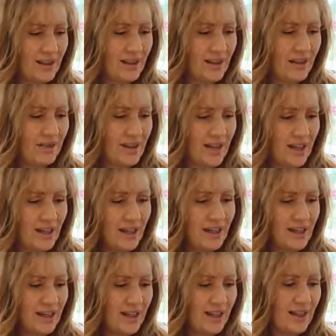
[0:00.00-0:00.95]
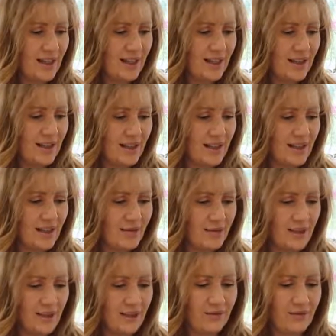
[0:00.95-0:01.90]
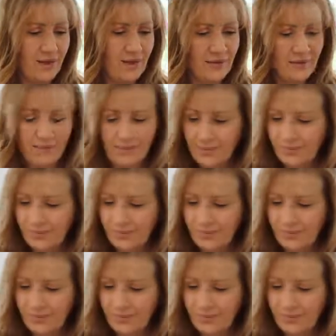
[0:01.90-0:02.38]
gives it a nice kick and a nice flavour.